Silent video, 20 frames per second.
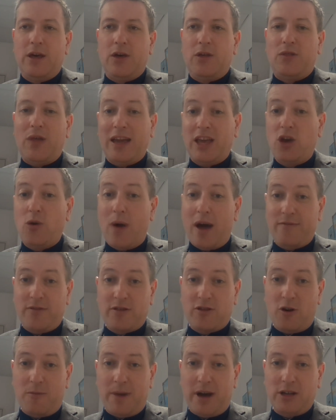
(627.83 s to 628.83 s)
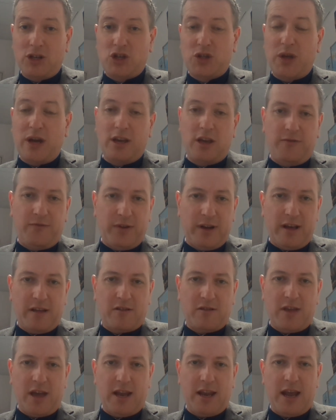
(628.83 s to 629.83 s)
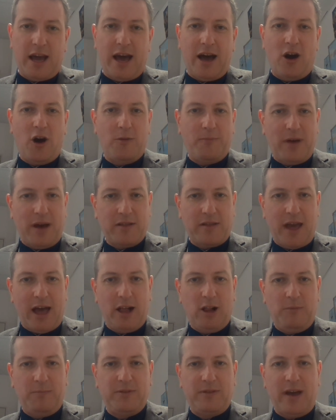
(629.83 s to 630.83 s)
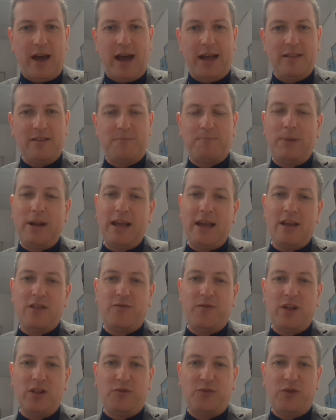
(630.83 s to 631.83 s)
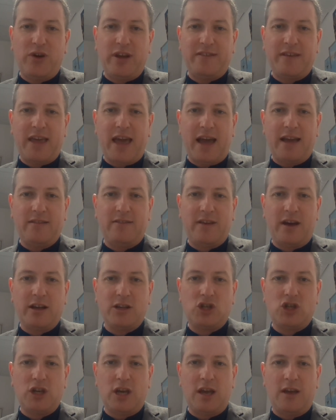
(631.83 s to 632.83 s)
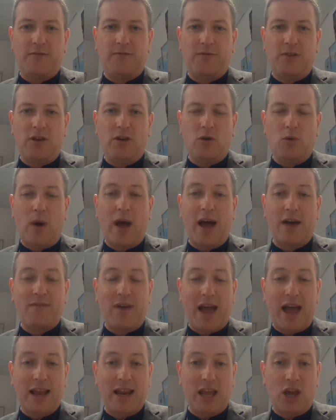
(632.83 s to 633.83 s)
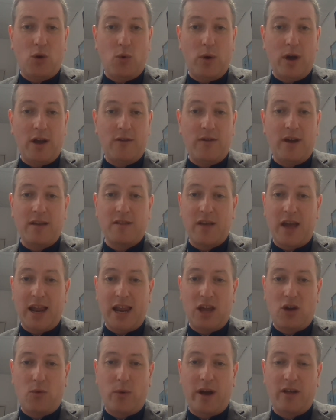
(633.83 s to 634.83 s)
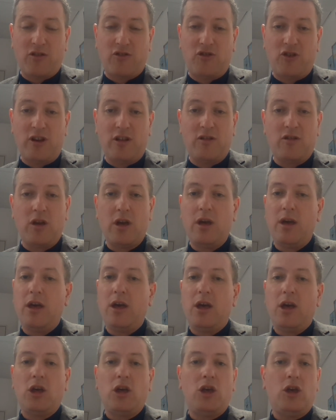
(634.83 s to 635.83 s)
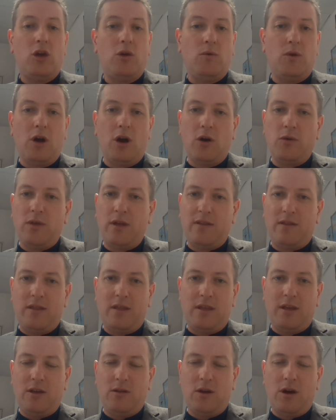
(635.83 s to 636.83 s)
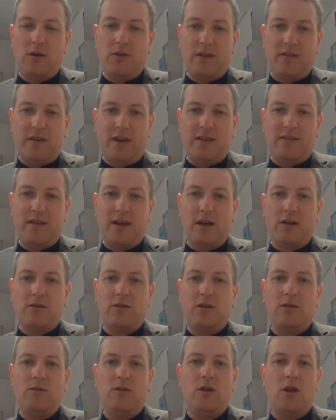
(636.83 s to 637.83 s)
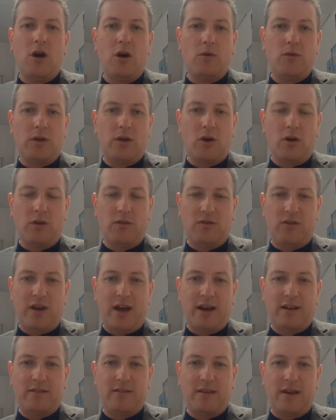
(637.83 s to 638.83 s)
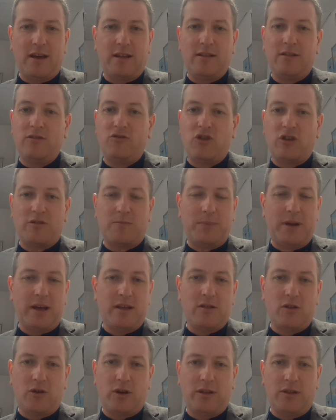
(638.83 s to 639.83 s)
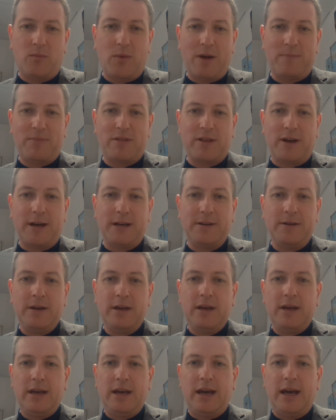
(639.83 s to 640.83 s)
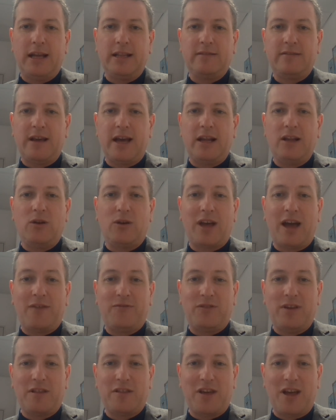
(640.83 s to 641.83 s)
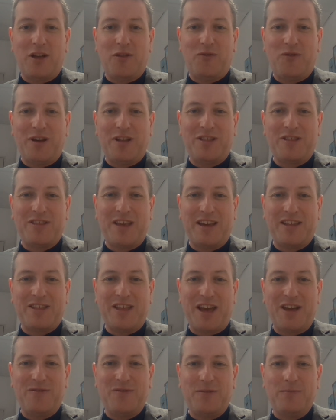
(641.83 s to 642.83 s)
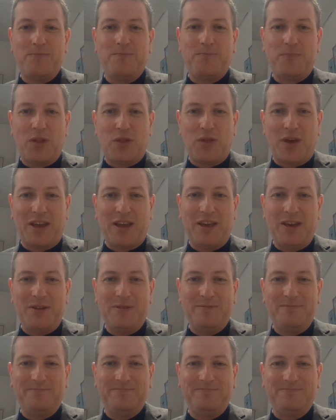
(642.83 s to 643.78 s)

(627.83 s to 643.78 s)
Thank you ever so much. Thank you for listening. I hope that's helped. And please feel free to get in touch if you have any queries, any questions. You know the you know the details. You know the contact. And just please look at the website and uh, look after yourself and stay safe. Thank you.